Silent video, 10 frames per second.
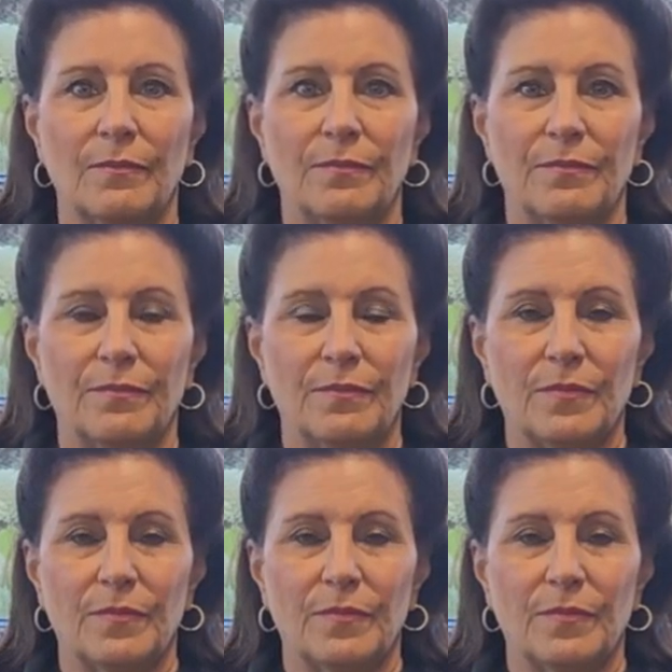
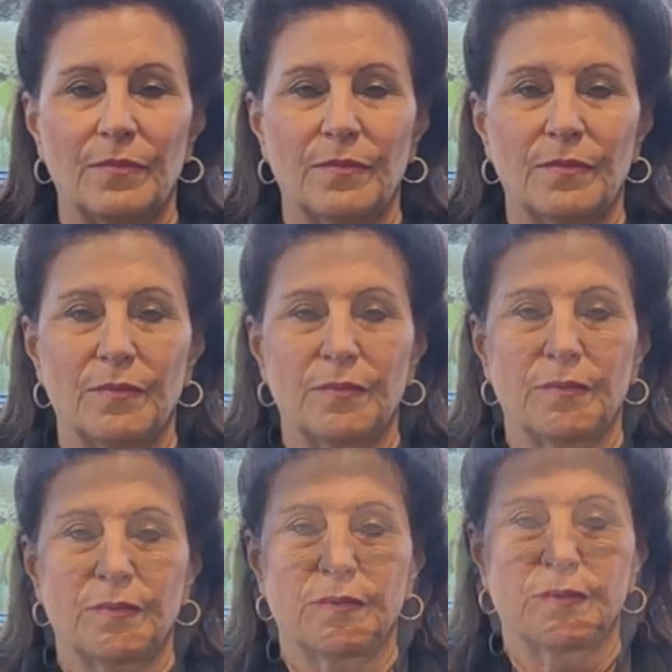
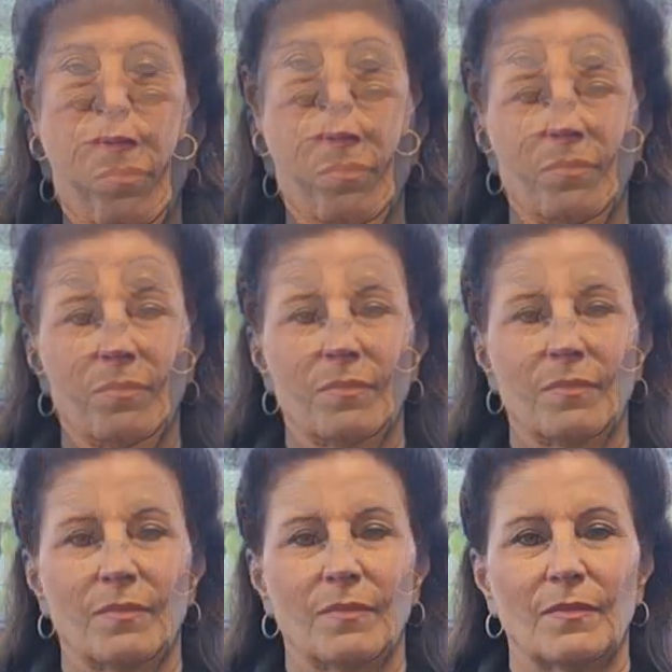
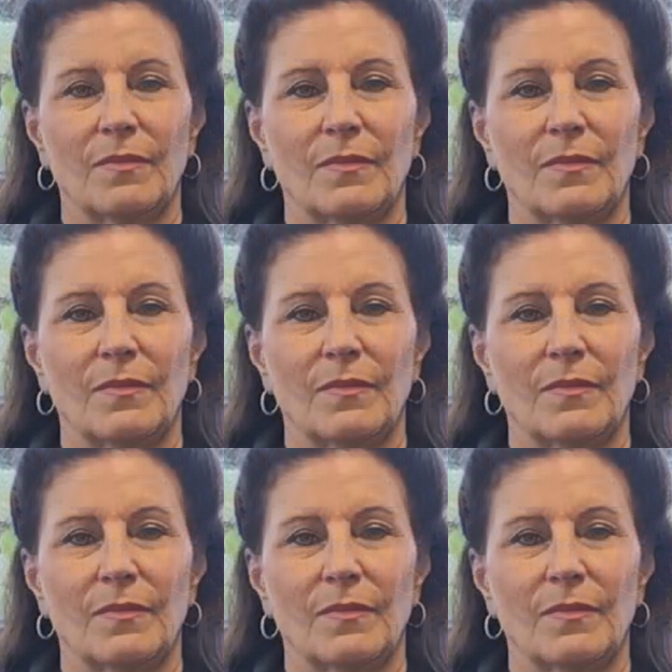Nobody speaks.